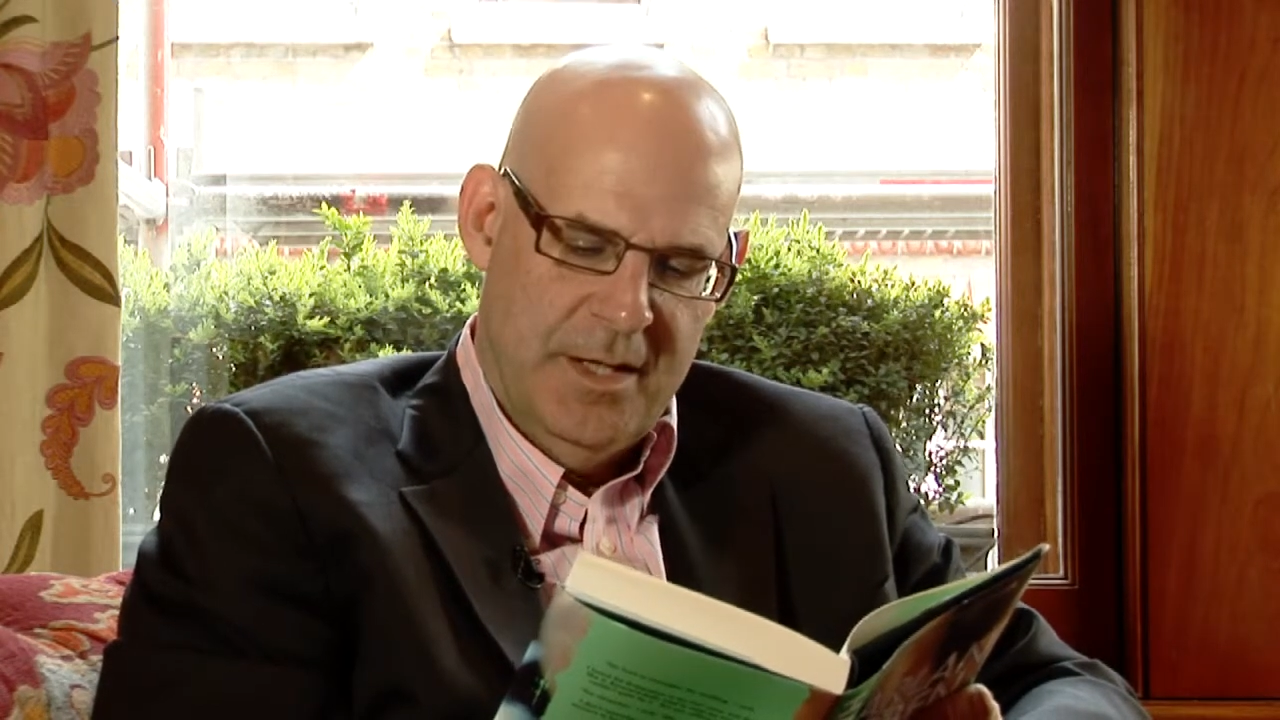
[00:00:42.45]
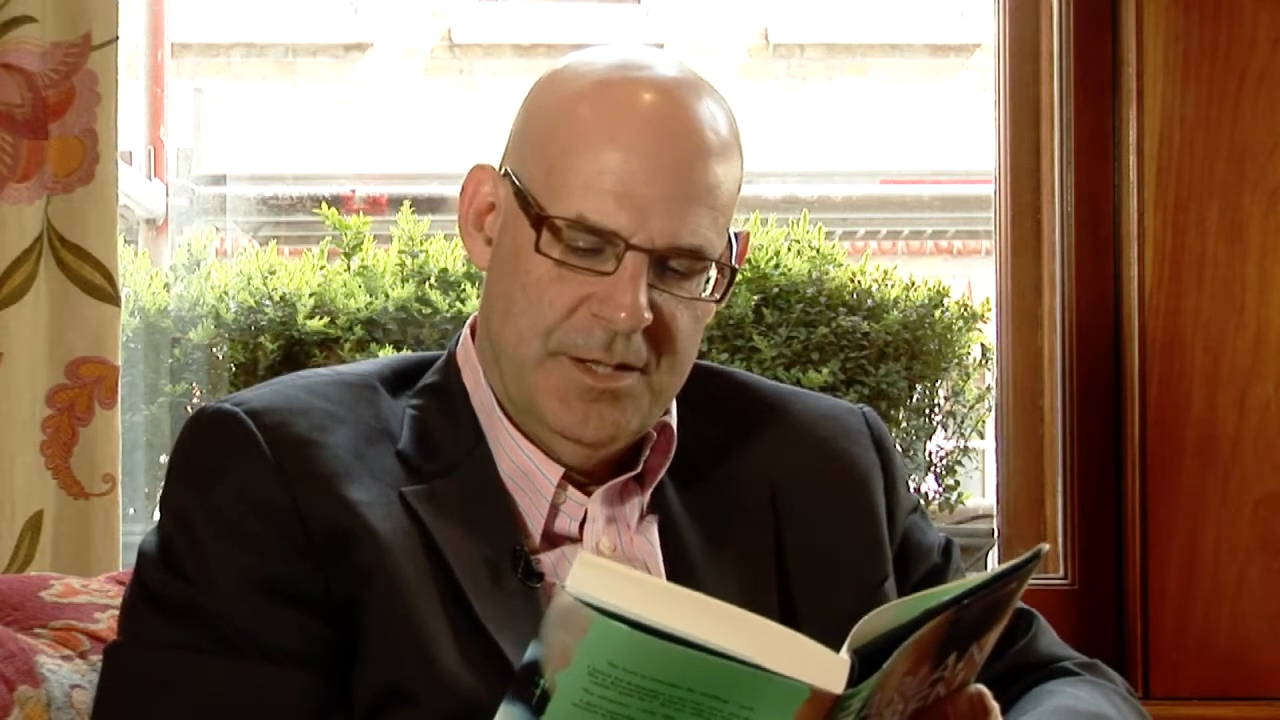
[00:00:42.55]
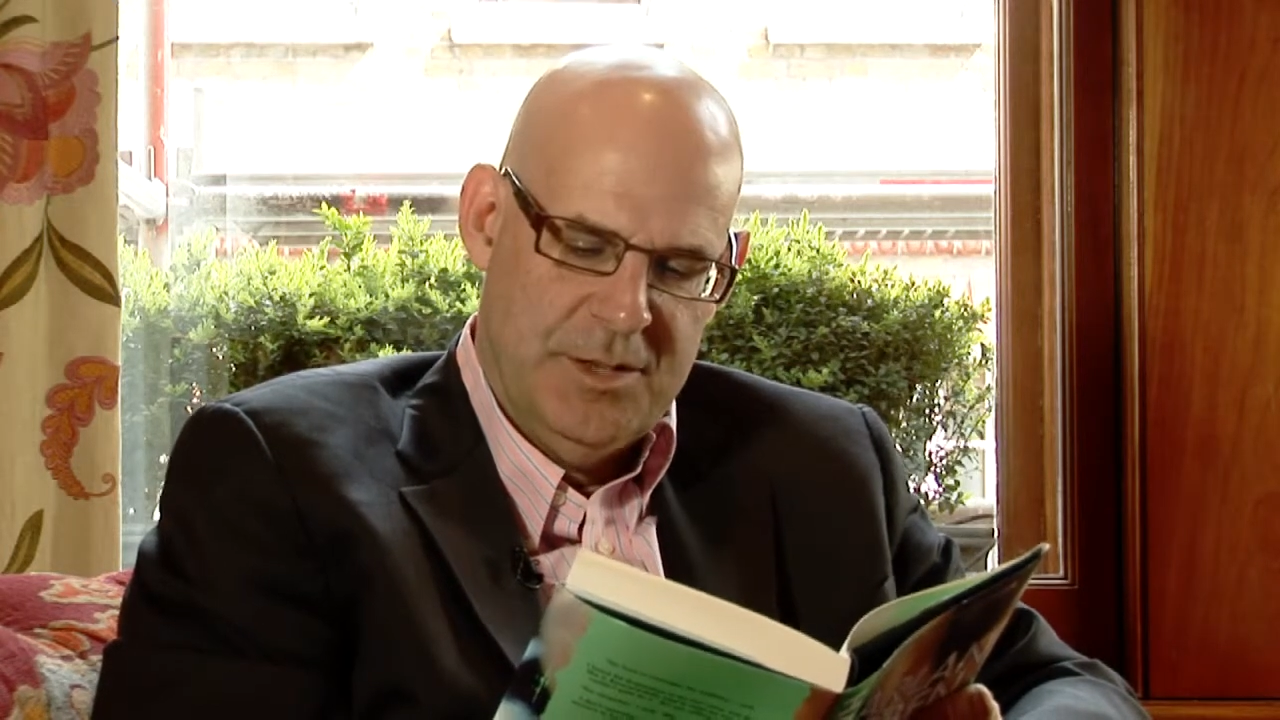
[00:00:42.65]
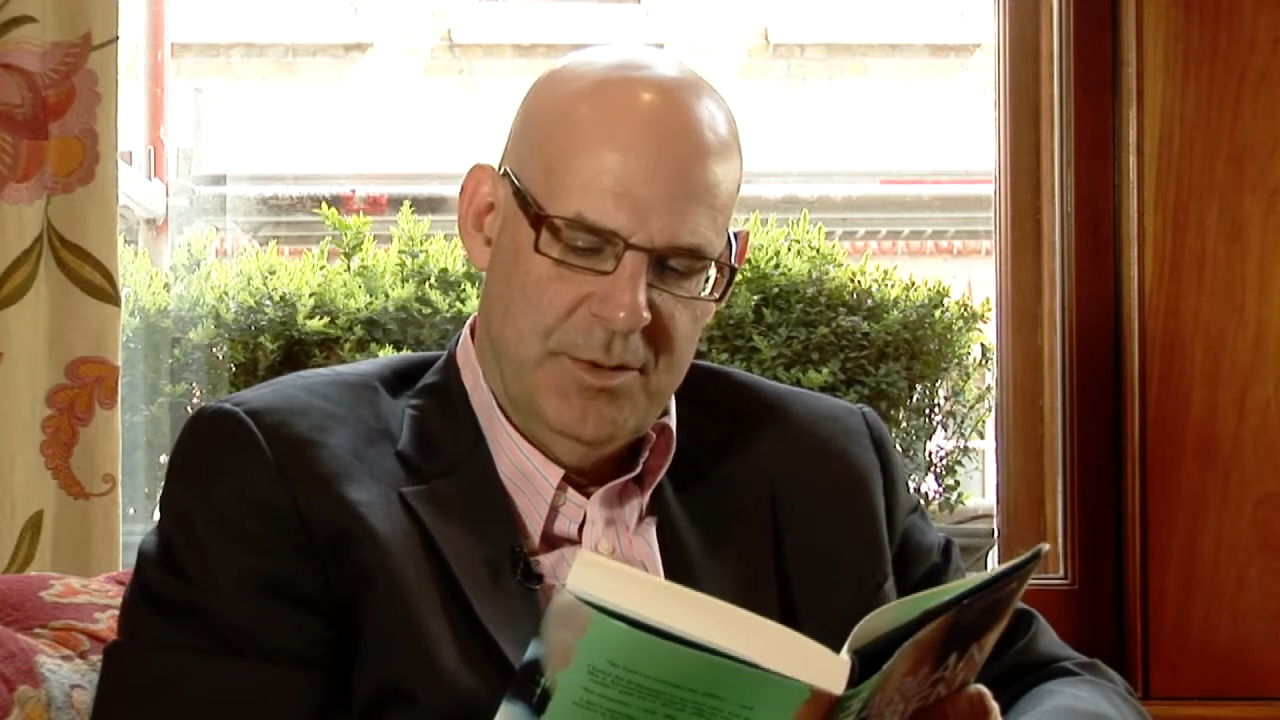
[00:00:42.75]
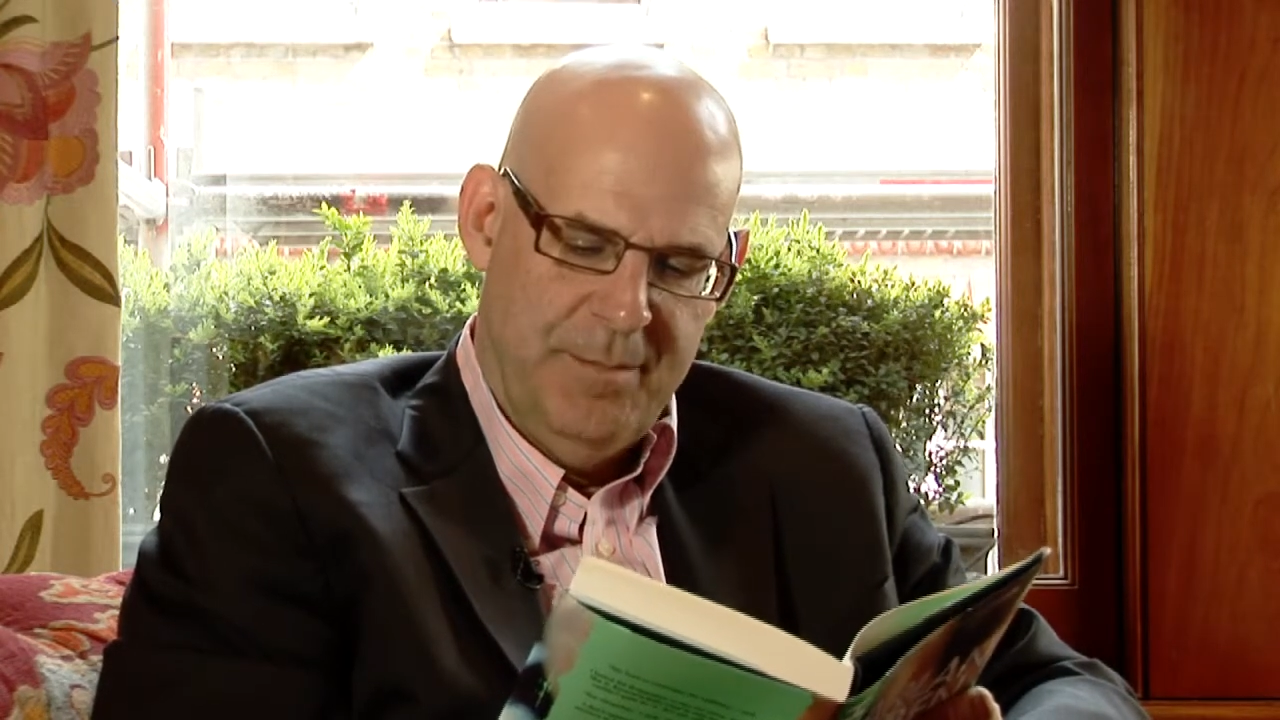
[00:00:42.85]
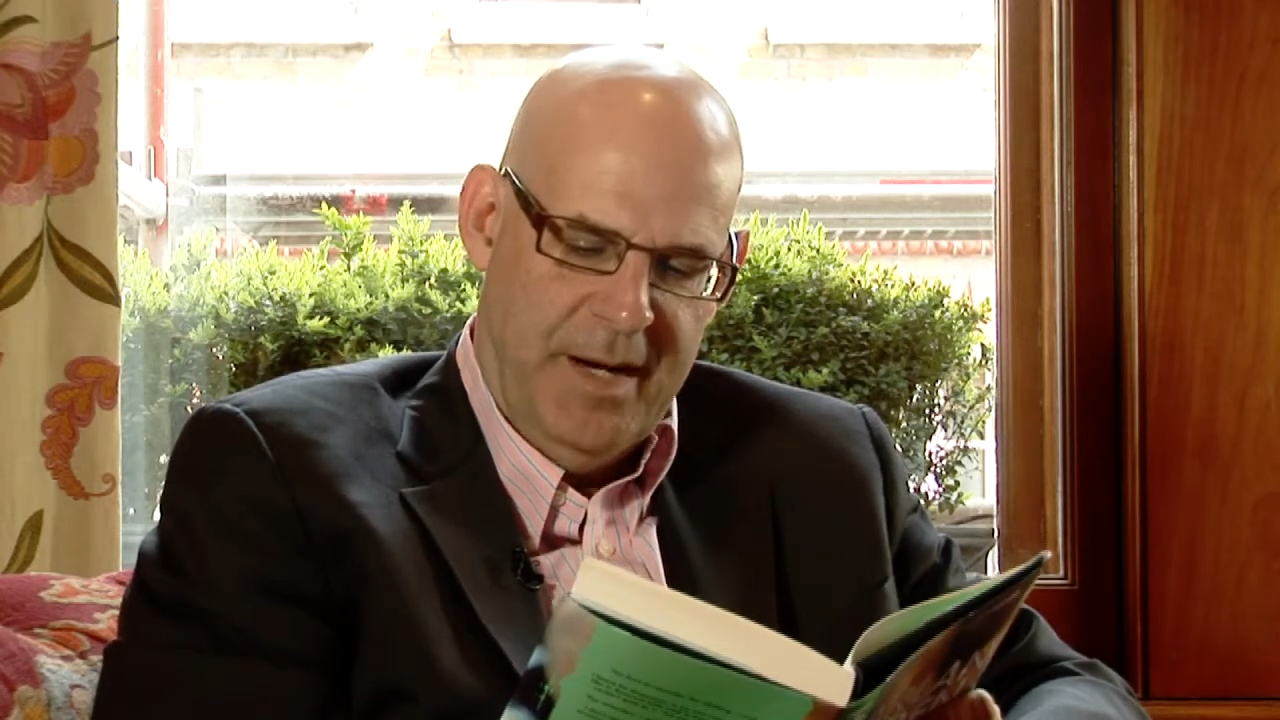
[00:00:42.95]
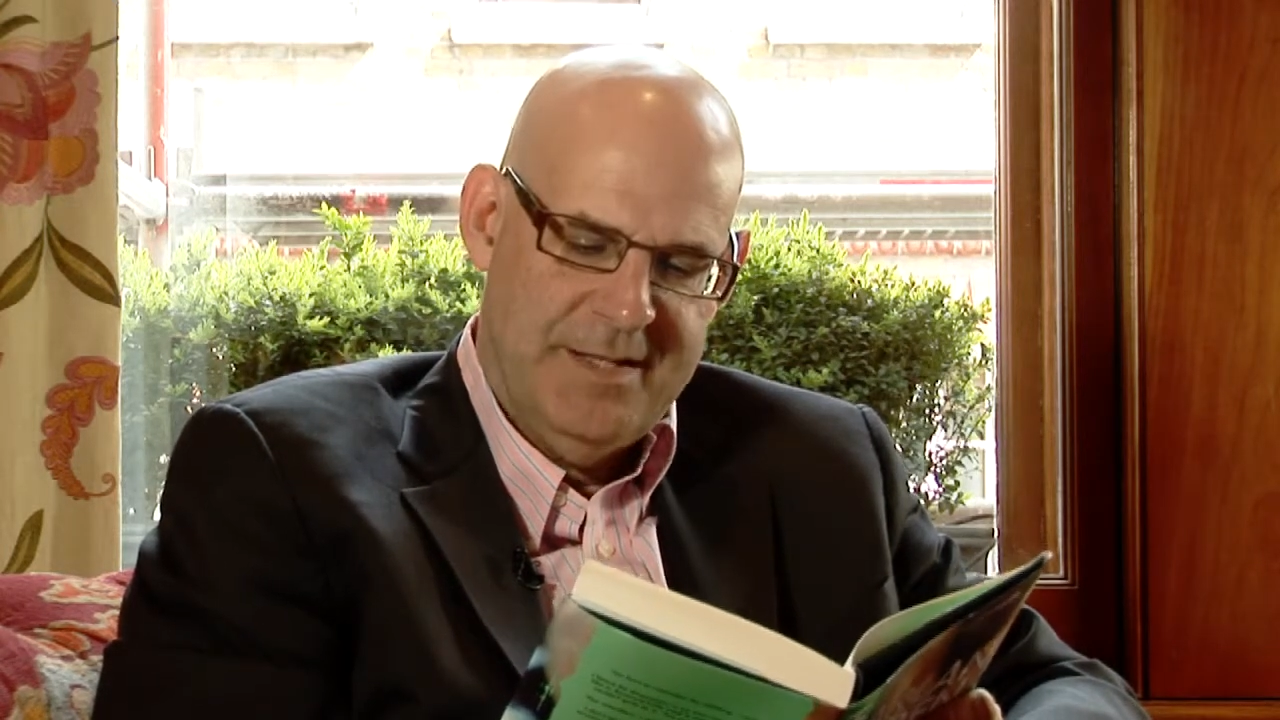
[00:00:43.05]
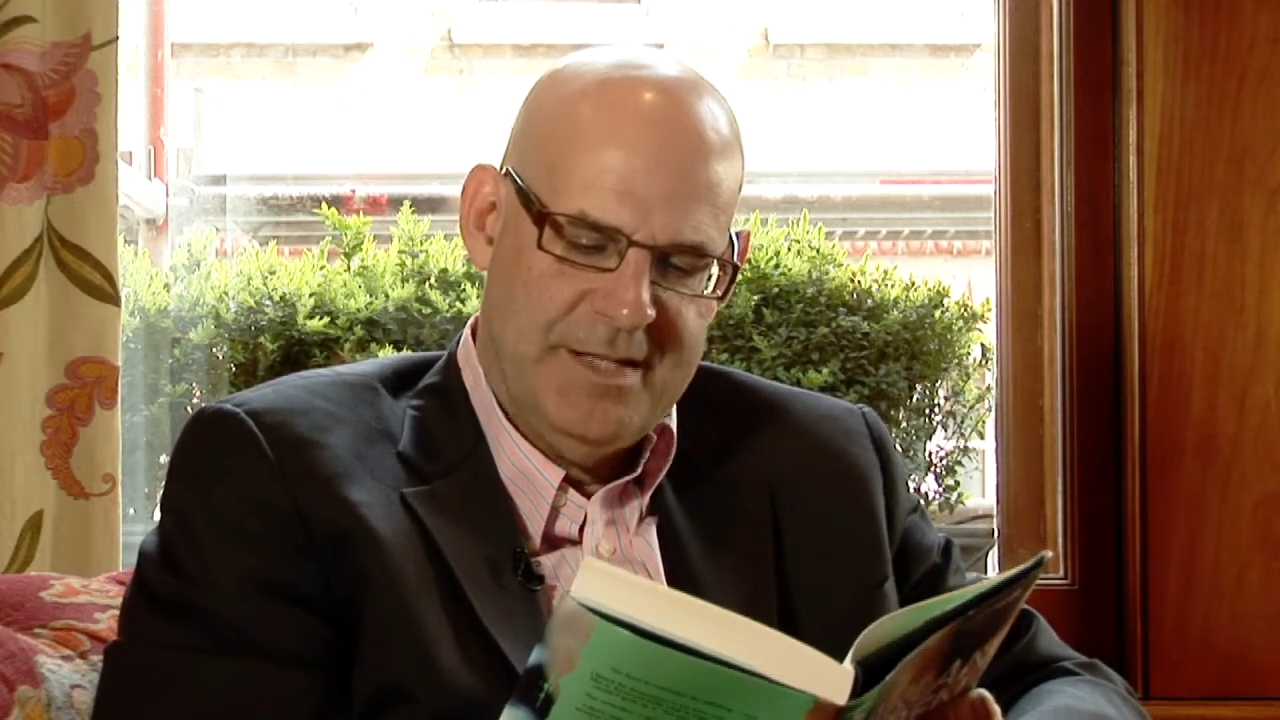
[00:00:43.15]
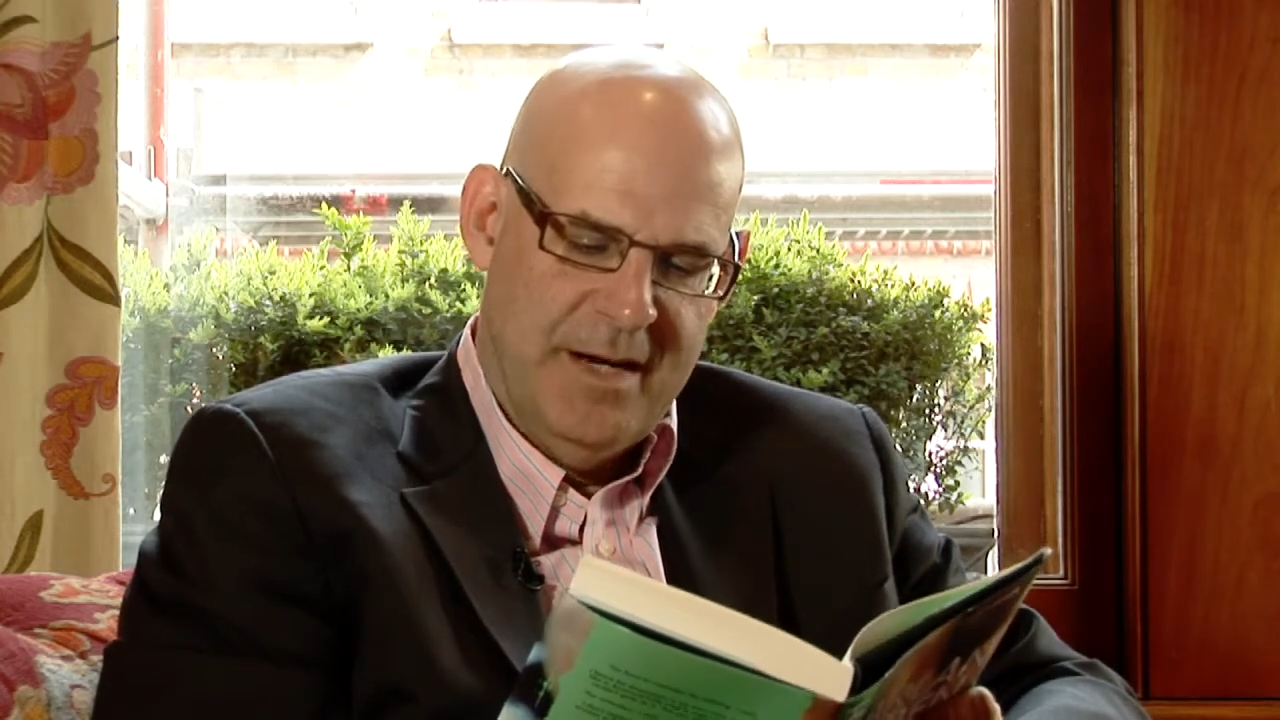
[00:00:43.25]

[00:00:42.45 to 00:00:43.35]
she would bite